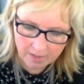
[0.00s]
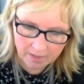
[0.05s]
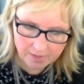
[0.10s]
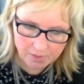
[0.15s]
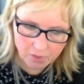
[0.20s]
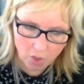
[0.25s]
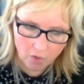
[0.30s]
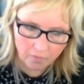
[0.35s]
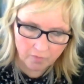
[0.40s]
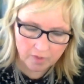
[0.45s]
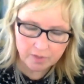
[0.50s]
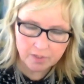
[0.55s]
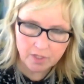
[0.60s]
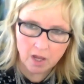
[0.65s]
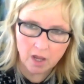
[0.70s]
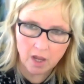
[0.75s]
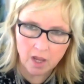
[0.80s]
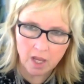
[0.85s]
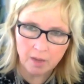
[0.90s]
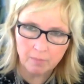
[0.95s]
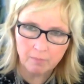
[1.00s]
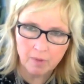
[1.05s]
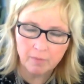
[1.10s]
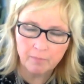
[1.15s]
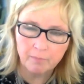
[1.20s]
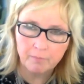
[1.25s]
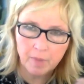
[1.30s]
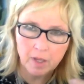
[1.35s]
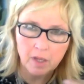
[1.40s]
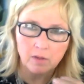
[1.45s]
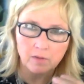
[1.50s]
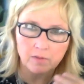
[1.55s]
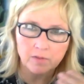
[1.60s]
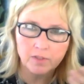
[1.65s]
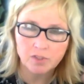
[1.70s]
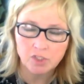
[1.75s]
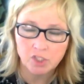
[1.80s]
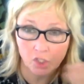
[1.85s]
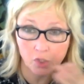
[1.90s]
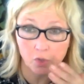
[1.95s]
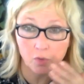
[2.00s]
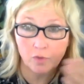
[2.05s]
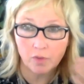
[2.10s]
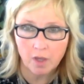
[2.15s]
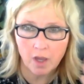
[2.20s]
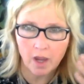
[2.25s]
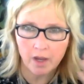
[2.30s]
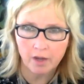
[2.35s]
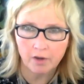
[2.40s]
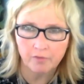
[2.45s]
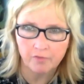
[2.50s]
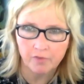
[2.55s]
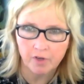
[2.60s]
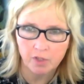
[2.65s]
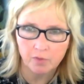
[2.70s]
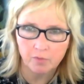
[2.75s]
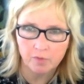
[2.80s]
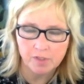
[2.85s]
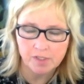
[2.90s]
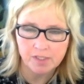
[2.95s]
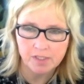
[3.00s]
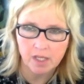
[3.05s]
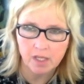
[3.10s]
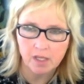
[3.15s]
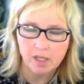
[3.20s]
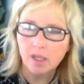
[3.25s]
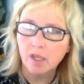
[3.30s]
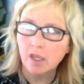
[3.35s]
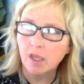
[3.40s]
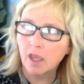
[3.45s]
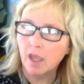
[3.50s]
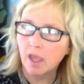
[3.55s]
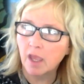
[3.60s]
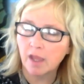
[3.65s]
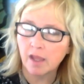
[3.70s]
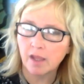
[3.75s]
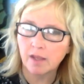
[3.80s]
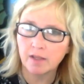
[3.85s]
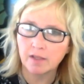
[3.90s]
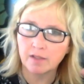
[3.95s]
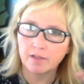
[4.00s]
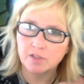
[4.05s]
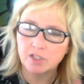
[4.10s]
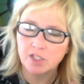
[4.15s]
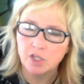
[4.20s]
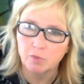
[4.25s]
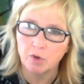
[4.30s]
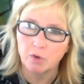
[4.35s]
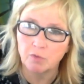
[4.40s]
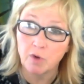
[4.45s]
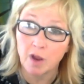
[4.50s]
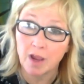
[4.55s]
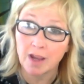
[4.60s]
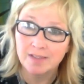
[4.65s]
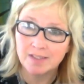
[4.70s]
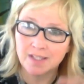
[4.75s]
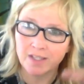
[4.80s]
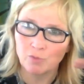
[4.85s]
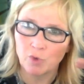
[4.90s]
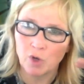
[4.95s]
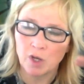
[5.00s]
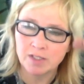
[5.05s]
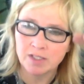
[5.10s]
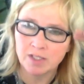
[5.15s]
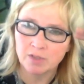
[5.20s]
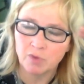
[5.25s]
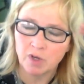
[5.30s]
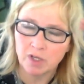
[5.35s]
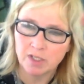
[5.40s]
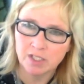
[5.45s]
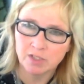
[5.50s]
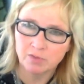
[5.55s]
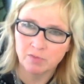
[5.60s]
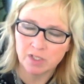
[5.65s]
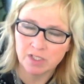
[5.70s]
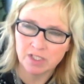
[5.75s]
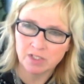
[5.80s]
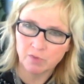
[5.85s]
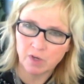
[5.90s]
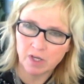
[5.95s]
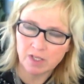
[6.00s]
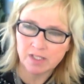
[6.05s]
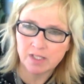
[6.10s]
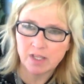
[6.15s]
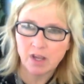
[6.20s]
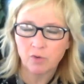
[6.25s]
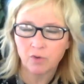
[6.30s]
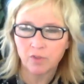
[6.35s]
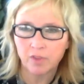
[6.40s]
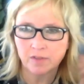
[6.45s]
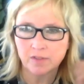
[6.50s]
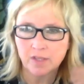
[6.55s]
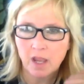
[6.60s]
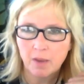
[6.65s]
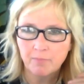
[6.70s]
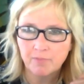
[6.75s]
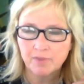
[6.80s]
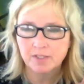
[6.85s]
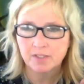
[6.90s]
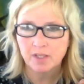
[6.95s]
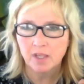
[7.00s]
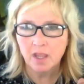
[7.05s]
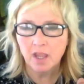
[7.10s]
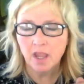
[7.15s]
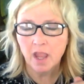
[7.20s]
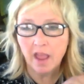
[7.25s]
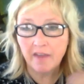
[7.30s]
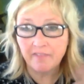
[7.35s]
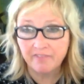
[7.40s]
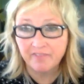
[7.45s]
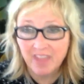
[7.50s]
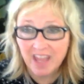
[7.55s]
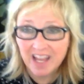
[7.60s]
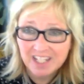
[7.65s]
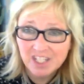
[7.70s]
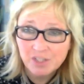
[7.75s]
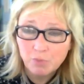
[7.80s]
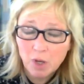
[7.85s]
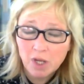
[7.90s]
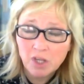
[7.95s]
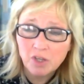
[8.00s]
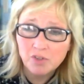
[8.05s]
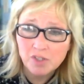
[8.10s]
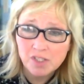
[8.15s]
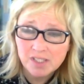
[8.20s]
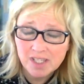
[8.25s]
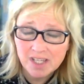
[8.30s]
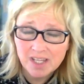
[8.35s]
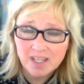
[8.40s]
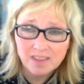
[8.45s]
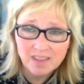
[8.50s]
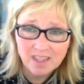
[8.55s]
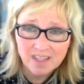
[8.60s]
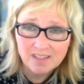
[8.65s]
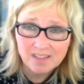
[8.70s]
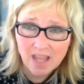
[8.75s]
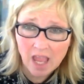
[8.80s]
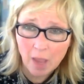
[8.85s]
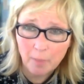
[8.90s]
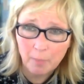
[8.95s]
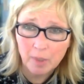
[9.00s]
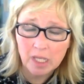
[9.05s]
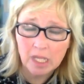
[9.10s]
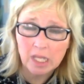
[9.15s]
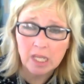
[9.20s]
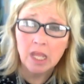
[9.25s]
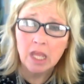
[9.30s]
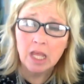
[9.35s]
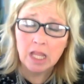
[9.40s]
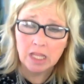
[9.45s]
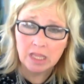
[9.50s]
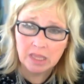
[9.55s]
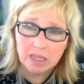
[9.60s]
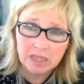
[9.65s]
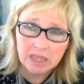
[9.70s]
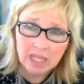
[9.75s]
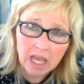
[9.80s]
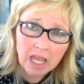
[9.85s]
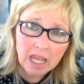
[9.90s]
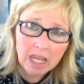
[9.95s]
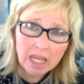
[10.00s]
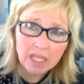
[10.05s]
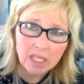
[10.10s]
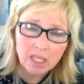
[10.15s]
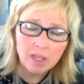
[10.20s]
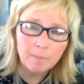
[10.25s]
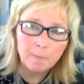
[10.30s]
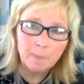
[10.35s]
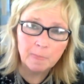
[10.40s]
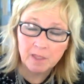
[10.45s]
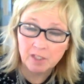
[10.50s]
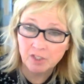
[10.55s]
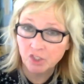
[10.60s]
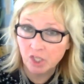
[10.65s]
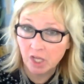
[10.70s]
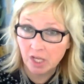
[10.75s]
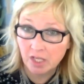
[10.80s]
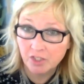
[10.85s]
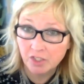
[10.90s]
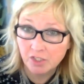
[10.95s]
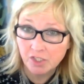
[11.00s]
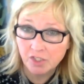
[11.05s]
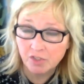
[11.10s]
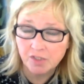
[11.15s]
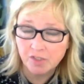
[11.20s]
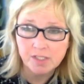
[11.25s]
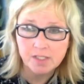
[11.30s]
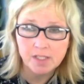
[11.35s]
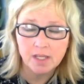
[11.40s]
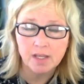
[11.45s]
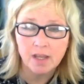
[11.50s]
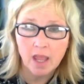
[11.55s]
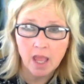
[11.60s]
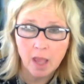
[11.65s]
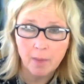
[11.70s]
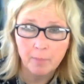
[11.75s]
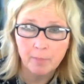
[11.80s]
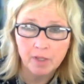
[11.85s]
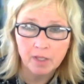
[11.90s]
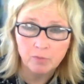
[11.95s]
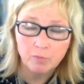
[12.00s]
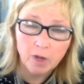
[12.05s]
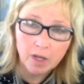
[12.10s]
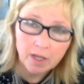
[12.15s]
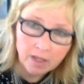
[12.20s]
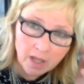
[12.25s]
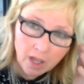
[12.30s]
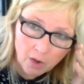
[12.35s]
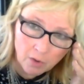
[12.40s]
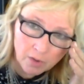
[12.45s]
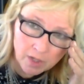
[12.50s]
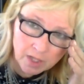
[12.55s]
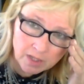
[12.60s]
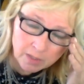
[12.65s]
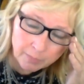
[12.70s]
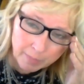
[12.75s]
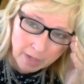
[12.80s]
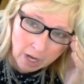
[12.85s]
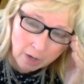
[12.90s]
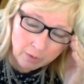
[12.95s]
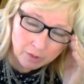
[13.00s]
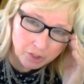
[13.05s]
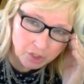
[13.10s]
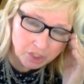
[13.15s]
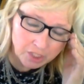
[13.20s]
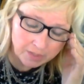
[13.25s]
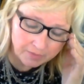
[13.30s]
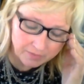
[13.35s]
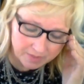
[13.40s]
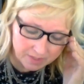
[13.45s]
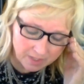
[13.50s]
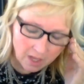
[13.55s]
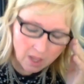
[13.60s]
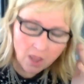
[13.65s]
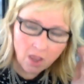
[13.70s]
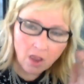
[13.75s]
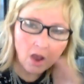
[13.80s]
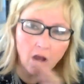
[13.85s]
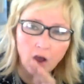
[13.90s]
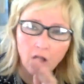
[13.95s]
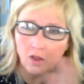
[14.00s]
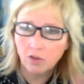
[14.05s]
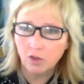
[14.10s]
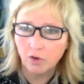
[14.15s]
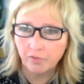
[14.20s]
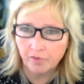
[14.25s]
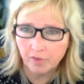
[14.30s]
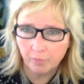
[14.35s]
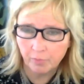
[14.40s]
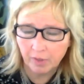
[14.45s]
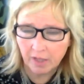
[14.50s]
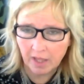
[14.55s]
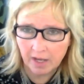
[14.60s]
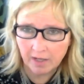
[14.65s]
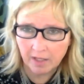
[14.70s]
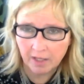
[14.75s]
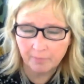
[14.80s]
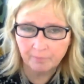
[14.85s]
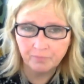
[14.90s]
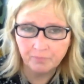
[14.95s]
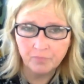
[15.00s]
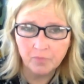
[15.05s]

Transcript: us over time meld to the higher frequency. And so we're rising out of the depths. And that's why you're seeing things happening like the changes you're seeing happening right now in the power shifts all over the planet,